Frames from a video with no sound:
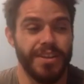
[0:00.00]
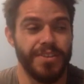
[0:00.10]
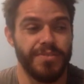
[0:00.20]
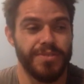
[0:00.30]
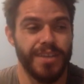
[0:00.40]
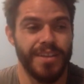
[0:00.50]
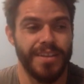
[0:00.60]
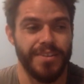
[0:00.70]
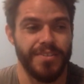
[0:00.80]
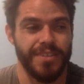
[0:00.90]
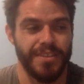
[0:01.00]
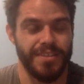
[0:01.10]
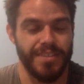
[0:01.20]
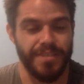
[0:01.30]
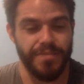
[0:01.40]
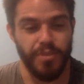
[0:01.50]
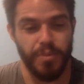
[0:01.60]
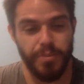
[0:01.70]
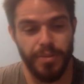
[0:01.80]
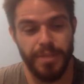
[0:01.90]
And you said it there. You said it's like a form
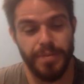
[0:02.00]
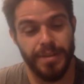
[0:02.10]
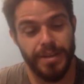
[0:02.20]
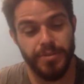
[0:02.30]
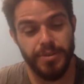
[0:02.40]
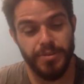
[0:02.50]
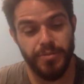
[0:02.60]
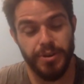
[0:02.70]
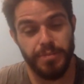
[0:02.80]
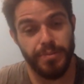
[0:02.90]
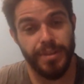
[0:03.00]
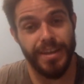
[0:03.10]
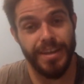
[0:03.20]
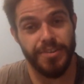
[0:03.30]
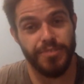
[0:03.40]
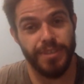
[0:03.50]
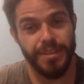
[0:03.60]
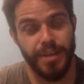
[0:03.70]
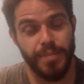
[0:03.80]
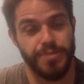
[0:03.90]
of play, but like when you're when you're playing, you're
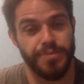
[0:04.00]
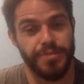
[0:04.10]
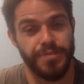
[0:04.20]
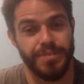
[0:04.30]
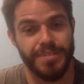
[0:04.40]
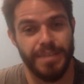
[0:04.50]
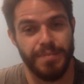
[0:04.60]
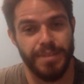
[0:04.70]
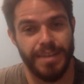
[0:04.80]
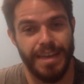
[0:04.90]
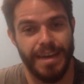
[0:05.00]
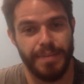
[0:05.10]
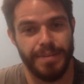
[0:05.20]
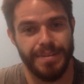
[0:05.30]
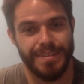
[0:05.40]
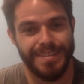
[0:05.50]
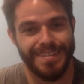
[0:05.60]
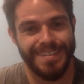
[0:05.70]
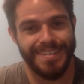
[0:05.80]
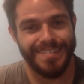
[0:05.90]
creating the opportunity for the same thing to happen
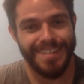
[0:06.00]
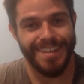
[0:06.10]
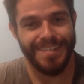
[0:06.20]
right?